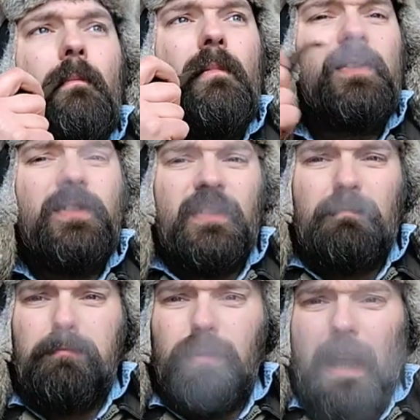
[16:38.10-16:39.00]
and
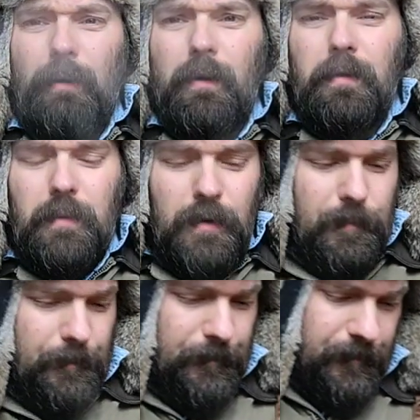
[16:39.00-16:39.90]
just plow it through.
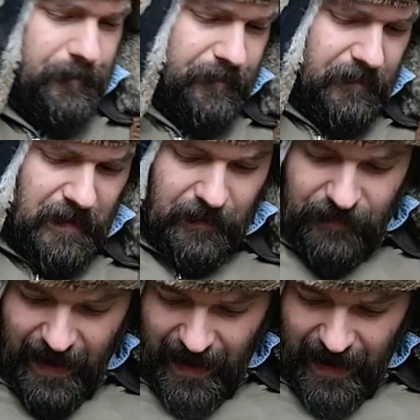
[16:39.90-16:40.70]
They